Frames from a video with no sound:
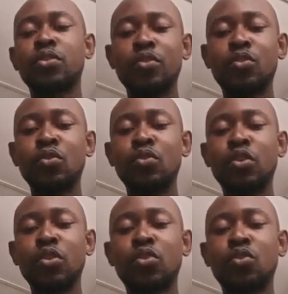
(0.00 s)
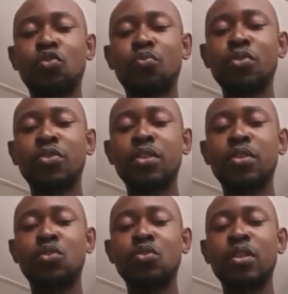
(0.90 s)
So just proceed
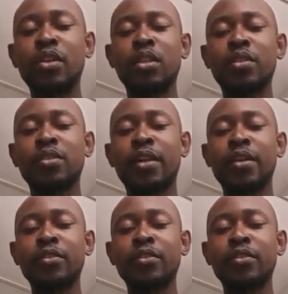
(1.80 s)
to the next line.